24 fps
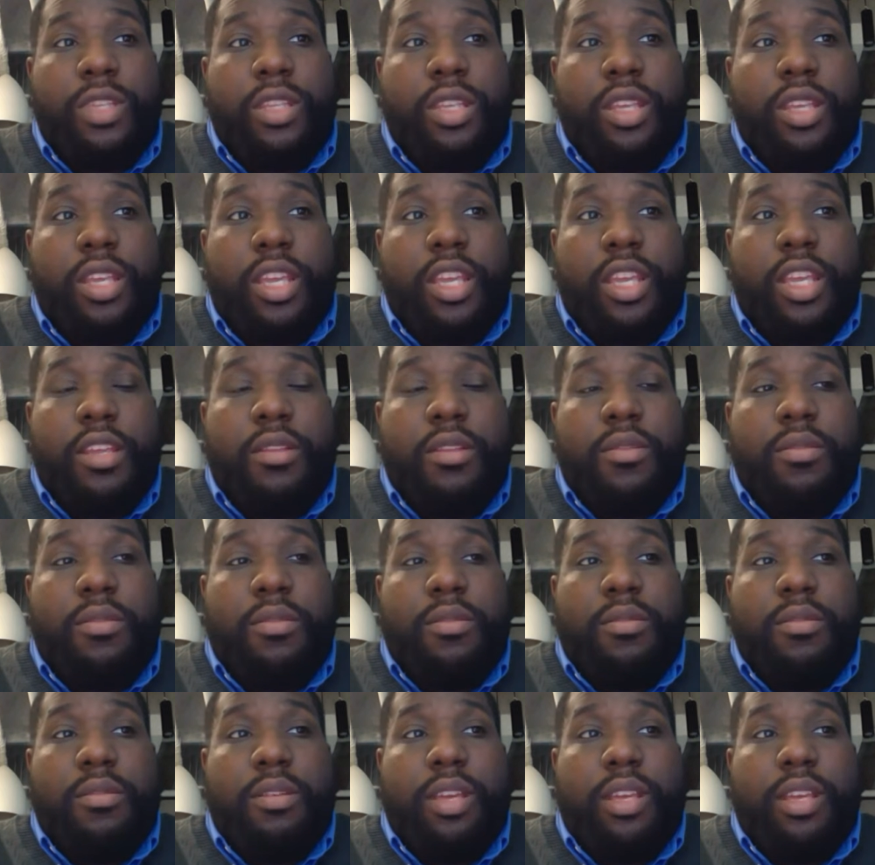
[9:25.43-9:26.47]
it
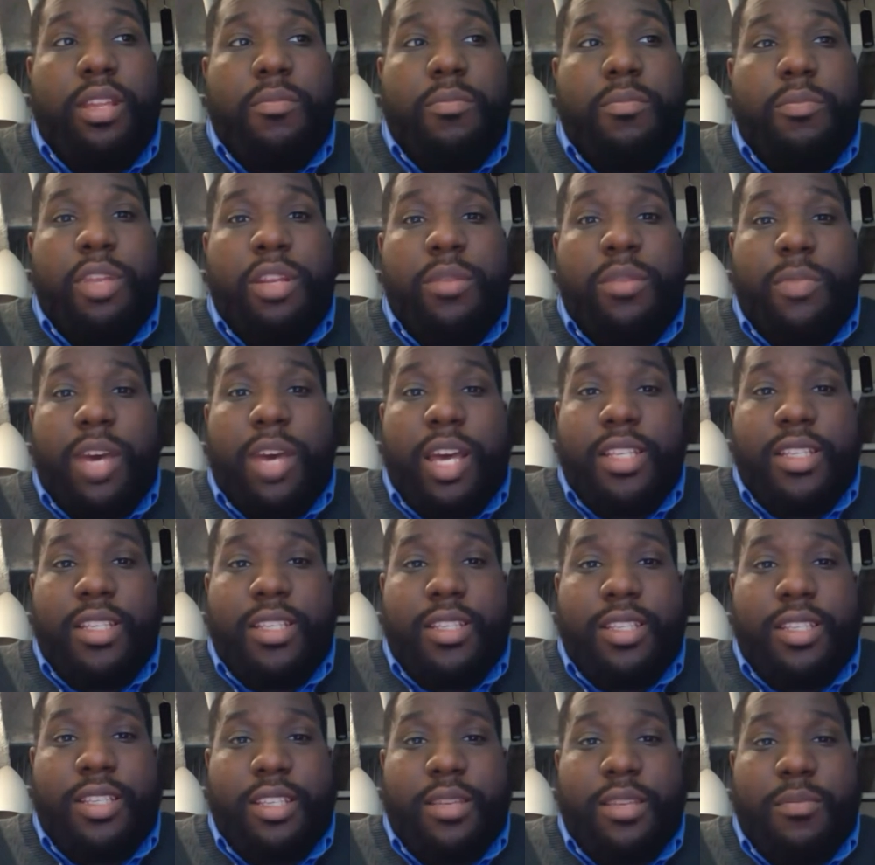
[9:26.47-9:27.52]
minimizes
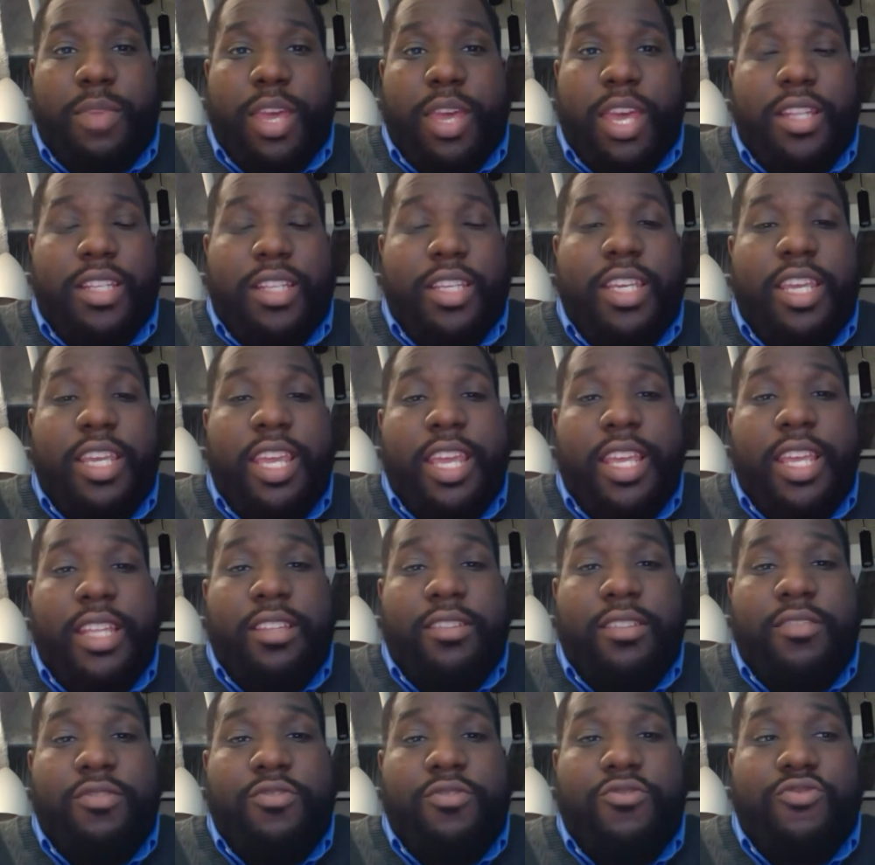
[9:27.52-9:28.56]
his impact. He
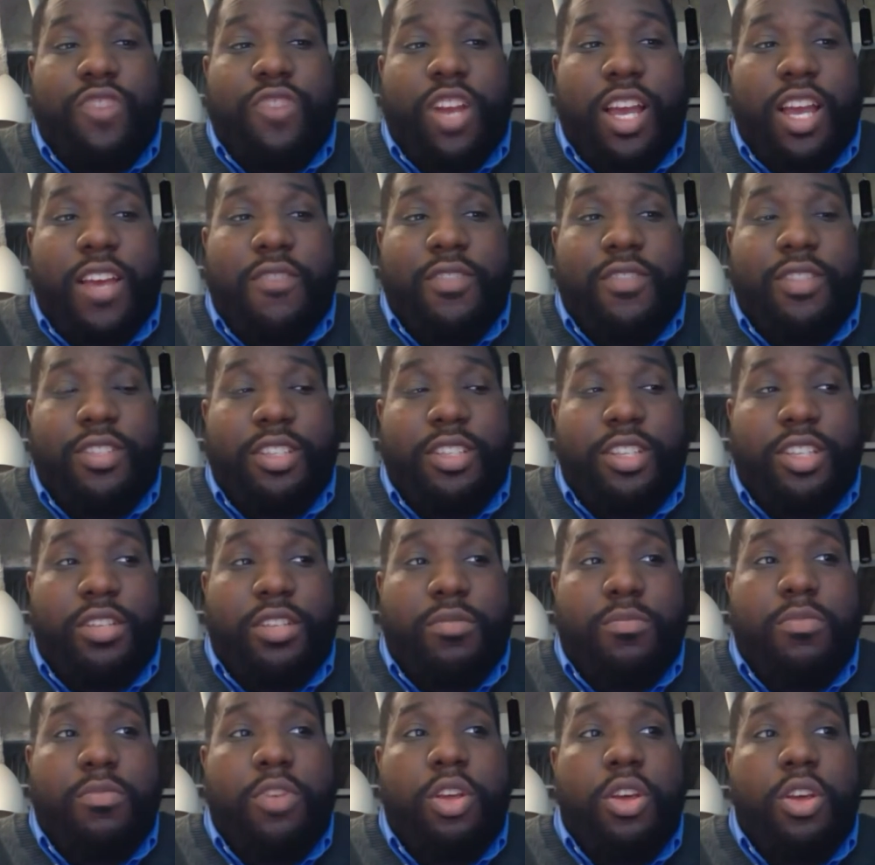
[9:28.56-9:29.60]
can't drive a
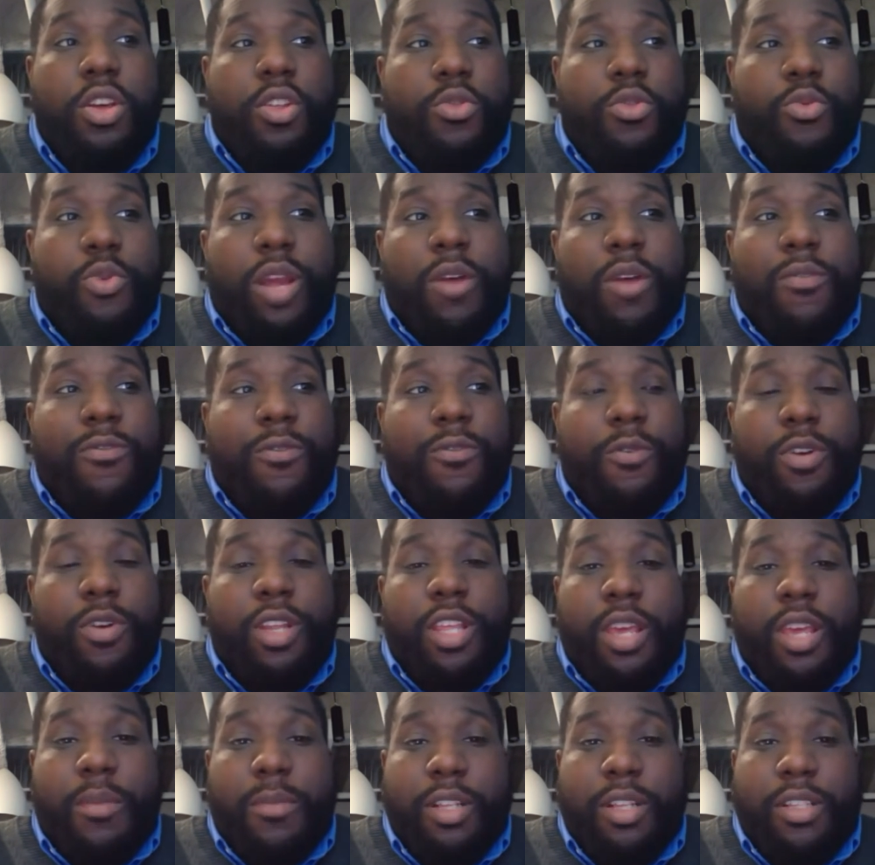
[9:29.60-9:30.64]
team throughout
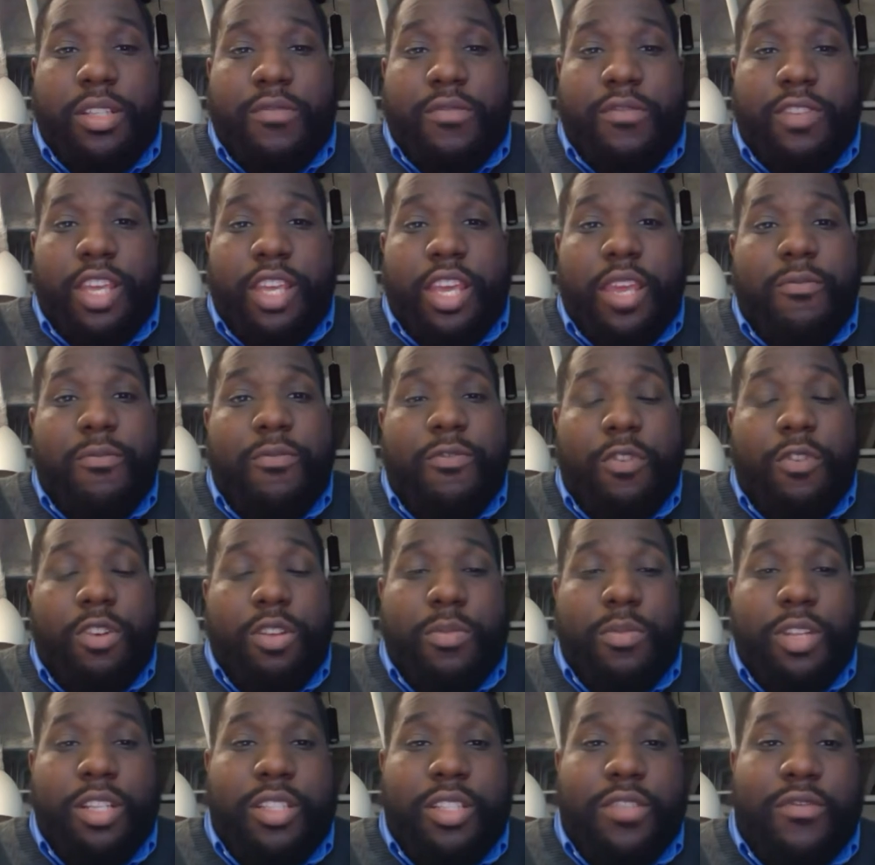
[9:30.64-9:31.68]
48 minutes of the game, 40
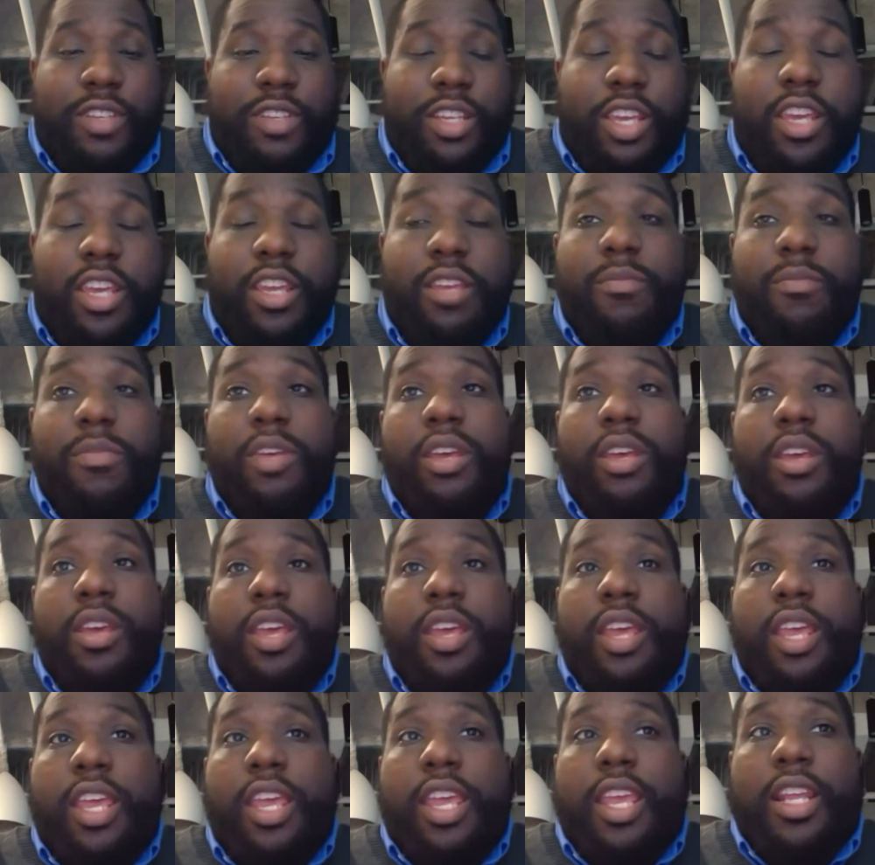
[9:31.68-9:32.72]
minutes of the game,
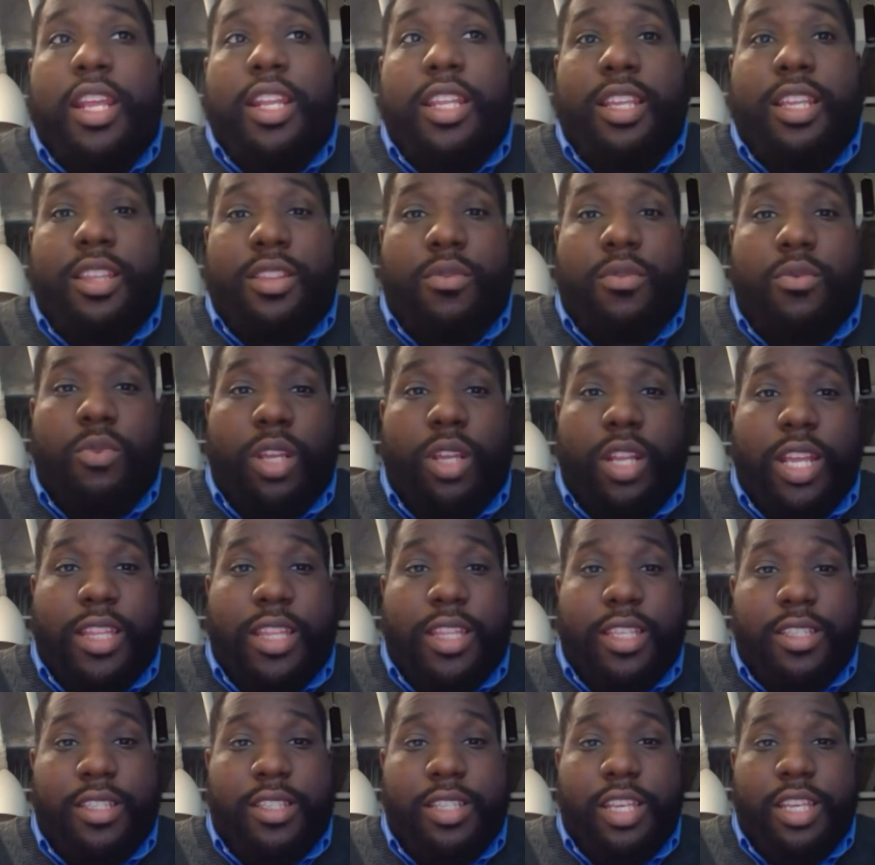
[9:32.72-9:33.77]
and get the win at
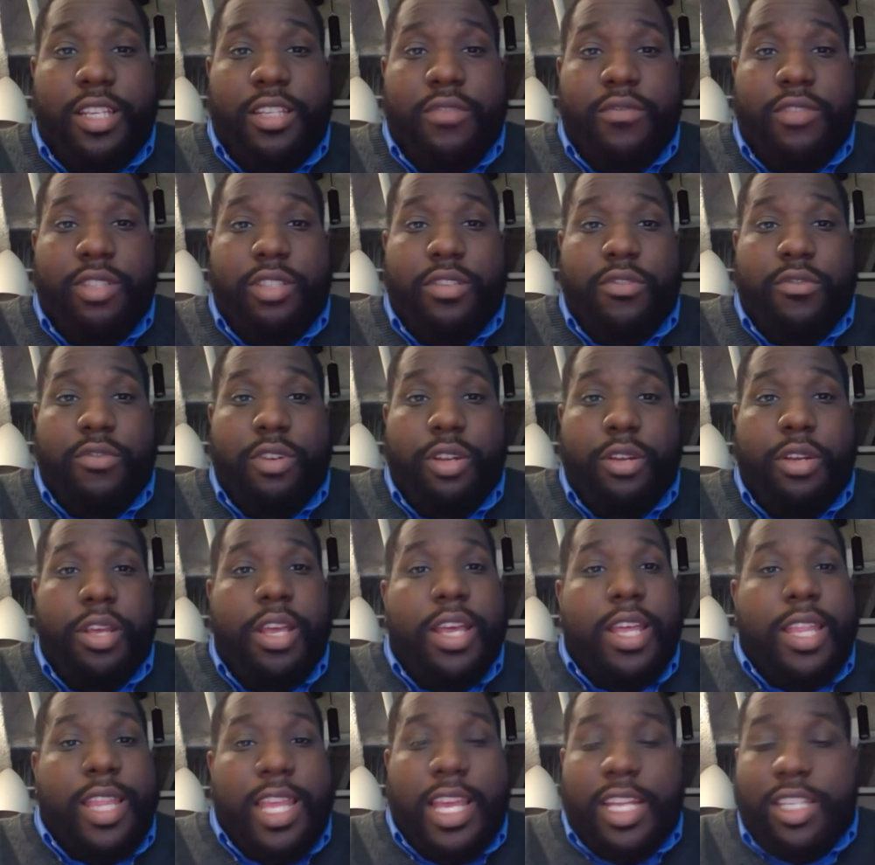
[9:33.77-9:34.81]
this stage of his career.
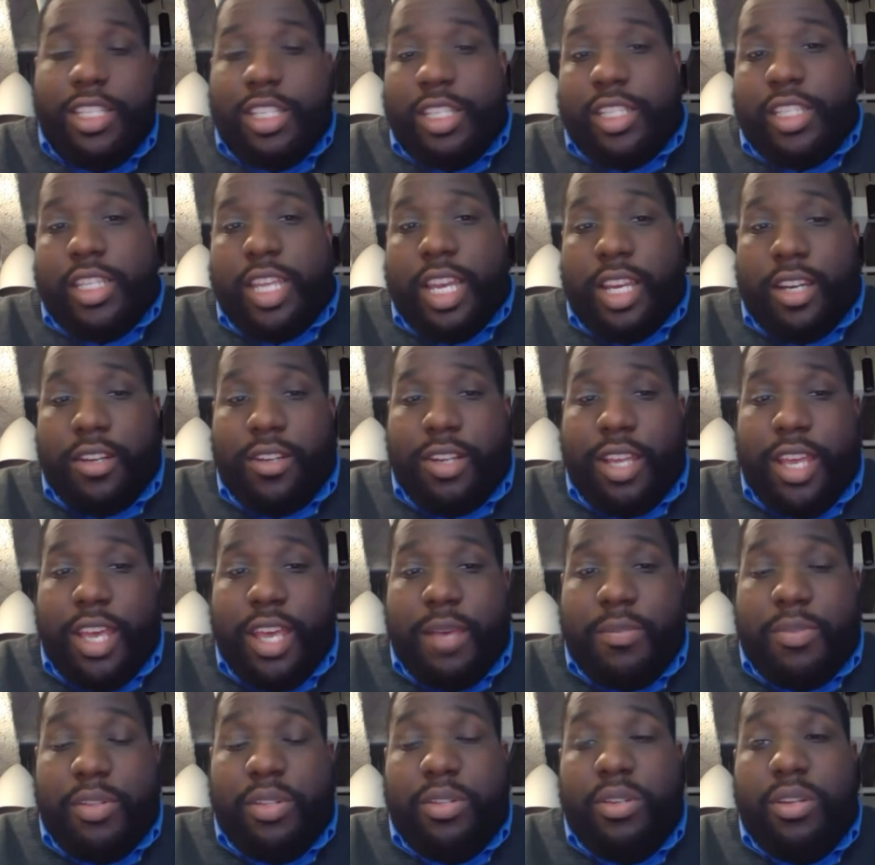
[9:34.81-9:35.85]
That's just not going to
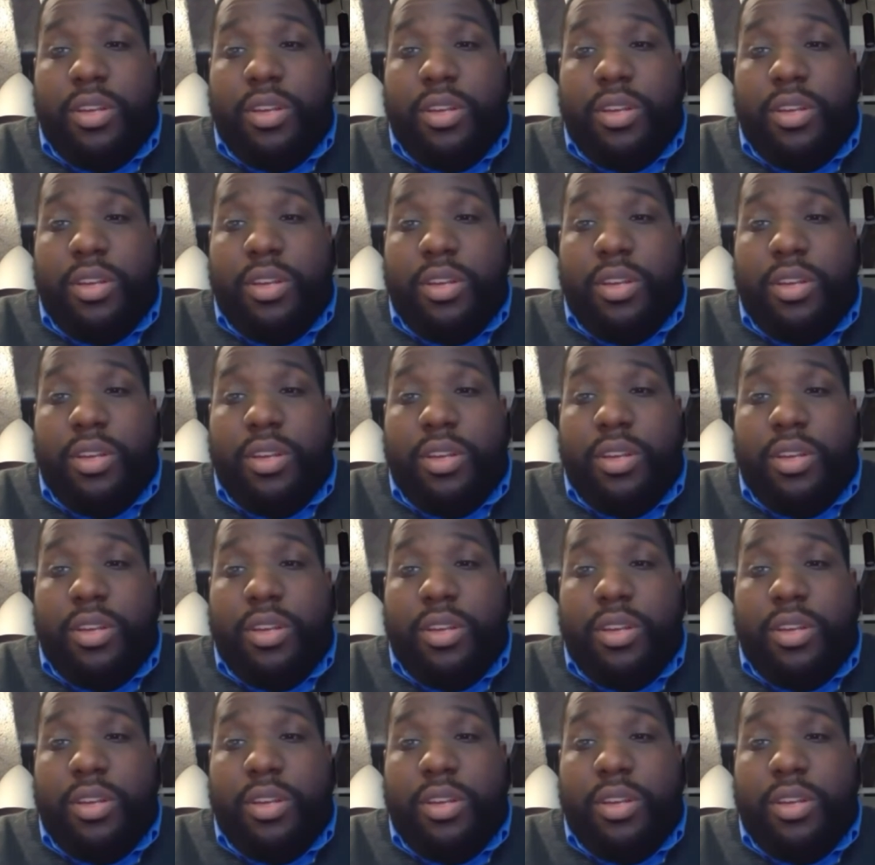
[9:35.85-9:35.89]
happen.